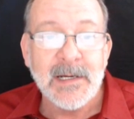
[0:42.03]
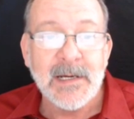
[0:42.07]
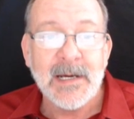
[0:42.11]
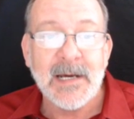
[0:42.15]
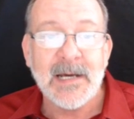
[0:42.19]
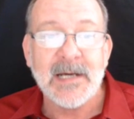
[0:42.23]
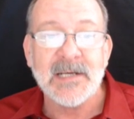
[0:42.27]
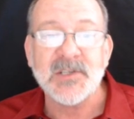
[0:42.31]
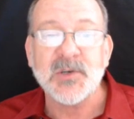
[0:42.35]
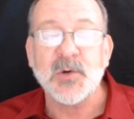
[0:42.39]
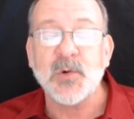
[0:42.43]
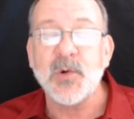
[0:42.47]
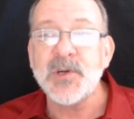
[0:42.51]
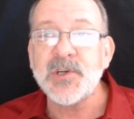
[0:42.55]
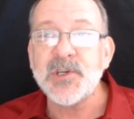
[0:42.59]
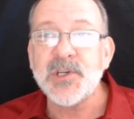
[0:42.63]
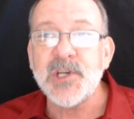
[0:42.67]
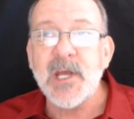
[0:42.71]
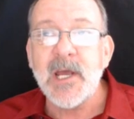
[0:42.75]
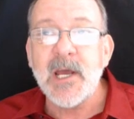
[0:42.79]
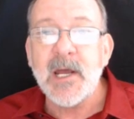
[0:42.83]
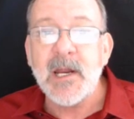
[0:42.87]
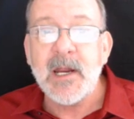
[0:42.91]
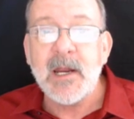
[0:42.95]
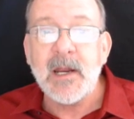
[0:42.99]
As
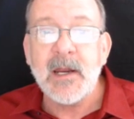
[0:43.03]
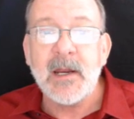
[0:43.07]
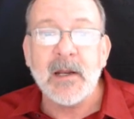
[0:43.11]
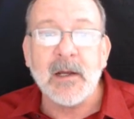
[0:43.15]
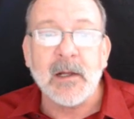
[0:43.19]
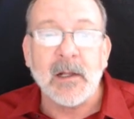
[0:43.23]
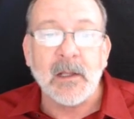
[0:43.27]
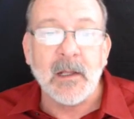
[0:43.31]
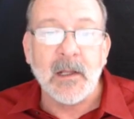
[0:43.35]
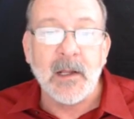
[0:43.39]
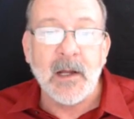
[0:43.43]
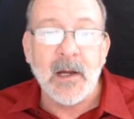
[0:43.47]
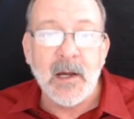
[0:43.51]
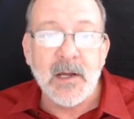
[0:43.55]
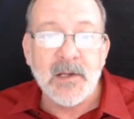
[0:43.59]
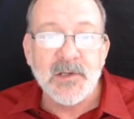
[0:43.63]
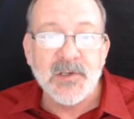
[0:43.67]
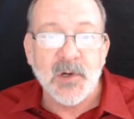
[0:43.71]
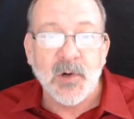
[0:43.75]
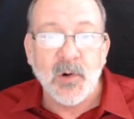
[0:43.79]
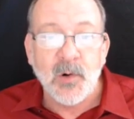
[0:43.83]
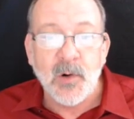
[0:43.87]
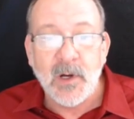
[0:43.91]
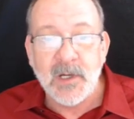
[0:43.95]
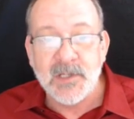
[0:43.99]
Christianity declines
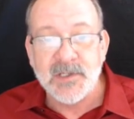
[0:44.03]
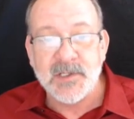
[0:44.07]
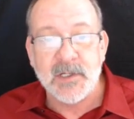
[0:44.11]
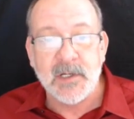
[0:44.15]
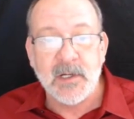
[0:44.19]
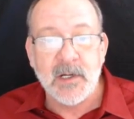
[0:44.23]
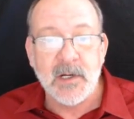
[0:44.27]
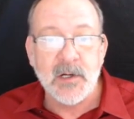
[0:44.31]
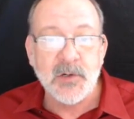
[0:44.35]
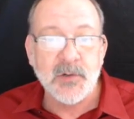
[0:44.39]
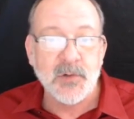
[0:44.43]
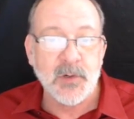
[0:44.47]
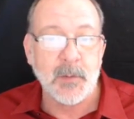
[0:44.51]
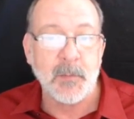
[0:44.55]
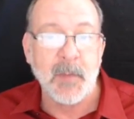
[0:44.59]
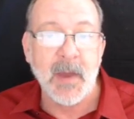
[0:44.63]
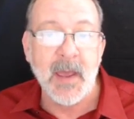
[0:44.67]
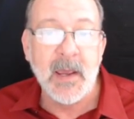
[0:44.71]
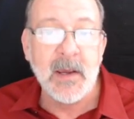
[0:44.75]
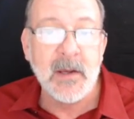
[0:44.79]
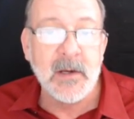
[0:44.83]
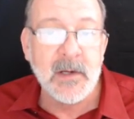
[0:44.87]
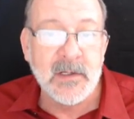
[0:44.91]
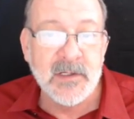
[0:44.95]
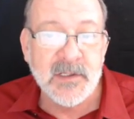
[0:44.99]
across the country,
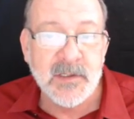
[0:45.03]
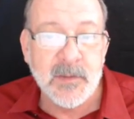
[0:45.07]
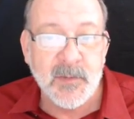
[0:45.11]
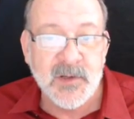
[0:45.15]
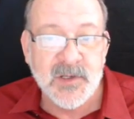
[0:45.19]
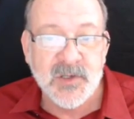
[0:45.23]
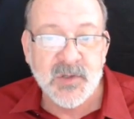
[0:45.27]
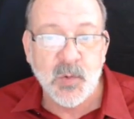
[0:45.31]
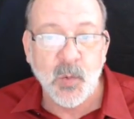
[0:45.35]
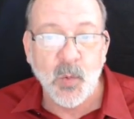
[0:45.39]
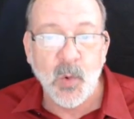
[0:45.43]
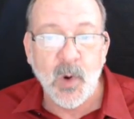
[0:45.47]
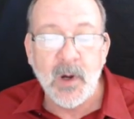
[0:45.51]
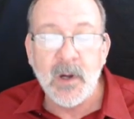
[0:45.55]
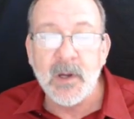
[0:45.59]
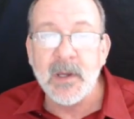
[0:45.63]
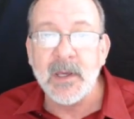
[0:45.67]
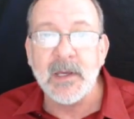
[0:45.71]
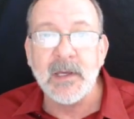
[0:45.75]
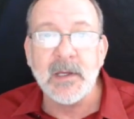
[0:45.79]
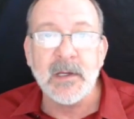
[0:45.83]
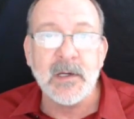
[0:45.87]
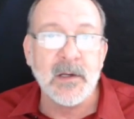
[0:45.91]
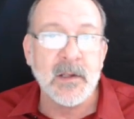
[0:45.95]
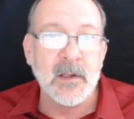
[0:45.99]
paganism has swung
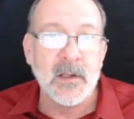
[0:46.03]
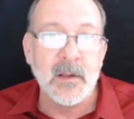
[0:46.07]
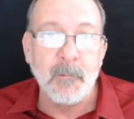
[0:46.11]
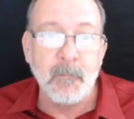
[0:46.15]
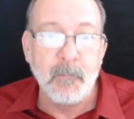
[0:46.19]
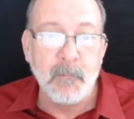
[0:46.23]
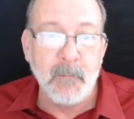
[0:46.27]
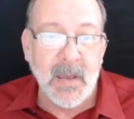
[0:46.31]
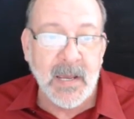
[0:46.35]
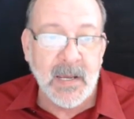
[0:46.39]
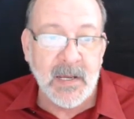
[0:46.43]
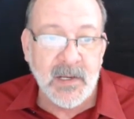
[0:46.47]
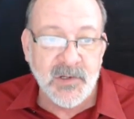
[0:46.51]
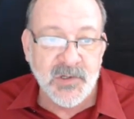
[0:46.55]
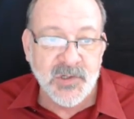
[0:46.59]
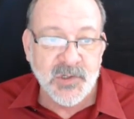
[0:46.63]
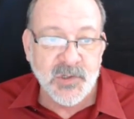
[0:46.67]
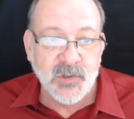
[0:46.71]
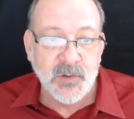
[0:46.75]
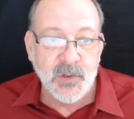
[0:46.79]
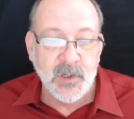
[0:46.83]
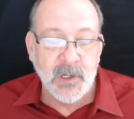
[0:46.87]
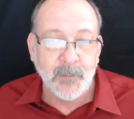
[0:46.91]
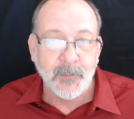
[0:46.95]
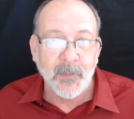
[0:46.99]
into the
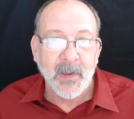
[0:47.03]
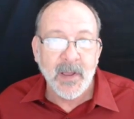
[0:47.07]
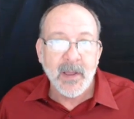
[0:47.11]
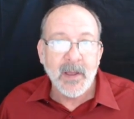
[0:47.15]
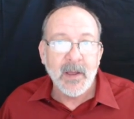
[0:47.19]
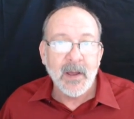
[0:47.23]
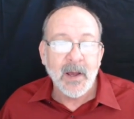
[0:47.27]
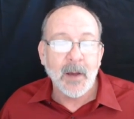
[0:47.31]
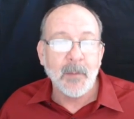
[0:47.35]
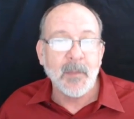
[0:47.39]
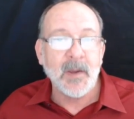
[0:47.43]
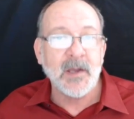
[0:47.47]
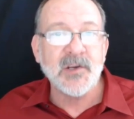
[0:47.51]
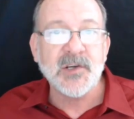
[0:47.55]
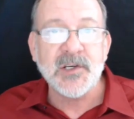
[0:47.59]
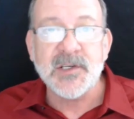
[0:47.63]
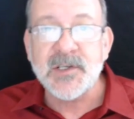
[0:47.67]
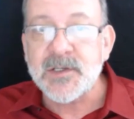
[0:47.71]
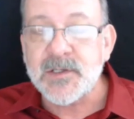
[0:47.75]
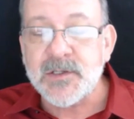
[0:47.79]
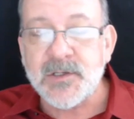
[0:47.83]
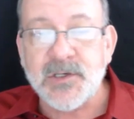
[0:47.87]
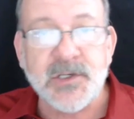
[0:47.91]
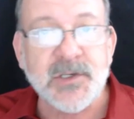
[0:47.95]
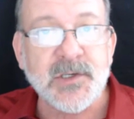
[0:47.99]
mainstream. I mean,
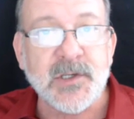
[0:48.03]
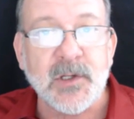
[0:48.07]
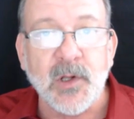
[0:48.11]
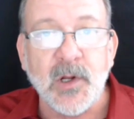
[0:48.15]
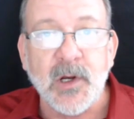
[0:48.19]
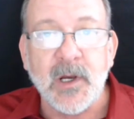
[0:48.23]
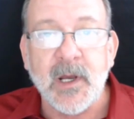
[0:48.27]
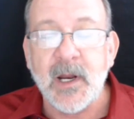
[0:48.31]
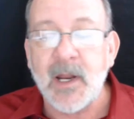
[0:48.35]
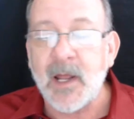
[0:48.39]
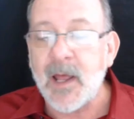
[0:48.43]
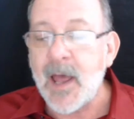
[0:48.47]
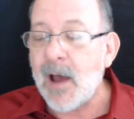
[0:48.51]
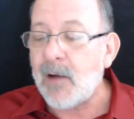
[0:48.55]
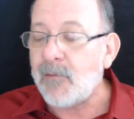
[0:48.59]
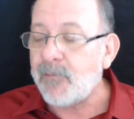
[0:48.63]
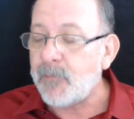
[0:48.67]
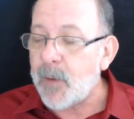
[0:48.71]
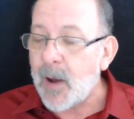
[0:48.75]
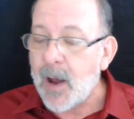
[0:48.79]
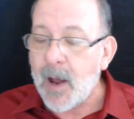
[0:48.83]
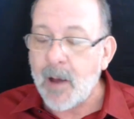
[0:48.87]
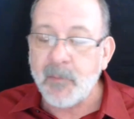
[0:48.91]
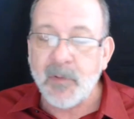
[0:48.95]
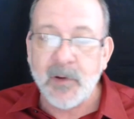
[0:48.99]
just look at it, how
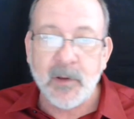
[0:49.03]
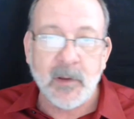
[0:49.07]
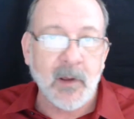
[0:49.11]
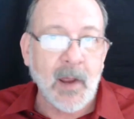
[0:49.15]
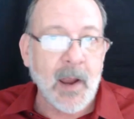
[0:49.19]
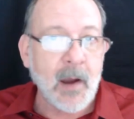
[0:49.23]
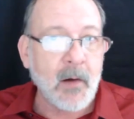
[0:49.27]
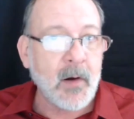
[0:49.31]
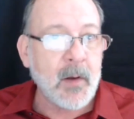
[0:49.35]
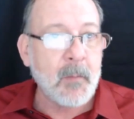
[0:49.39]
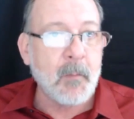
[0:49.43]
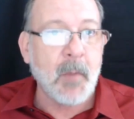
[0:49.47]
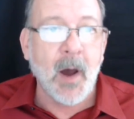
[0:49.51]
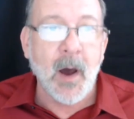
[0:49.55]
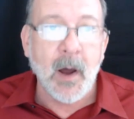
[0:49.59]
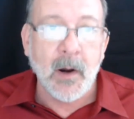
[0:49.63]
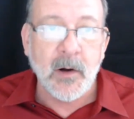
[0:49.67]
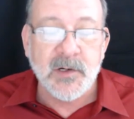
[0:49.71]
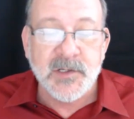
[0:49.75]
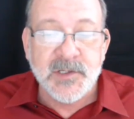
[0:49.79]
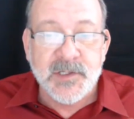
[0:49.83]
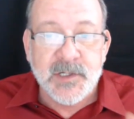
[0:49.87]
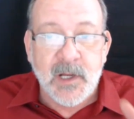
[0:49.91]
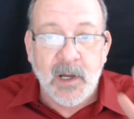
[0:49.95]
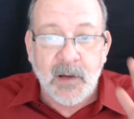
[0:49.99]
popular the Harry
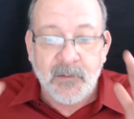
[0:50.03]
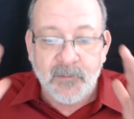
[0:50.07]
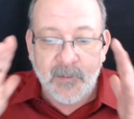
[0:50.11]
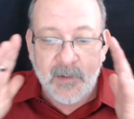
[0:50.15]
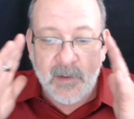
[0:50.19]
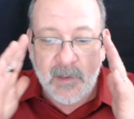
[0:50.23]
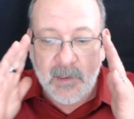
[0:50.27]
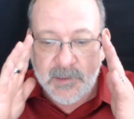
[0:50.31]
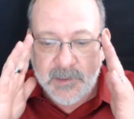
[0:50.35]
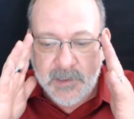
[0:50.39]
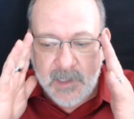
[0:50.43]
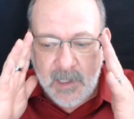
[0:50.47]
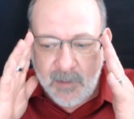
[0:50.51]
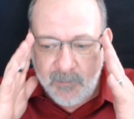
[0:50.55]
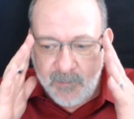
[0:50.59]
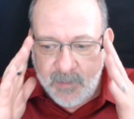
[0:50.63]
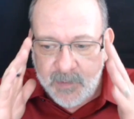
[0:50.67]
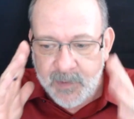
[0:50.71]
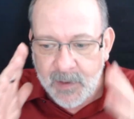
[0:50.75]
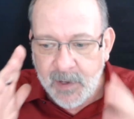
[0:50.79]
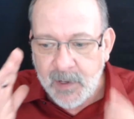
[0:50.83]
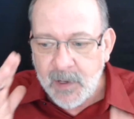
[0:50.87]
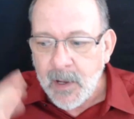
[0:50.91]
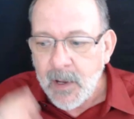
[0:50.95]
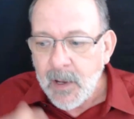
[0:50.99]
Potter stuff is and
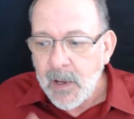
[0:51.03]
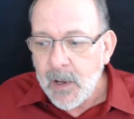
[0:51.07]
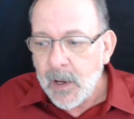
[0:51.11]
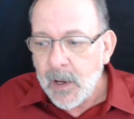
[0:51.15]
everything.